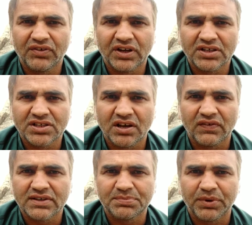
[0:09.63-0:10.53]
English
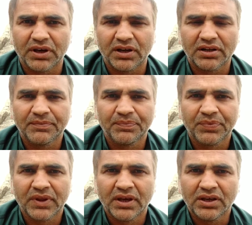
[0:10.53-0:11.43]
language speaker,
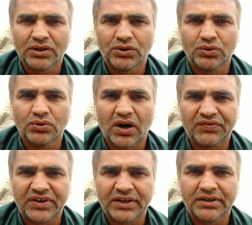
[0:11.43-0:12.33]
you
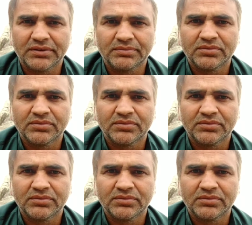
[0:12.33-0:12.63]
often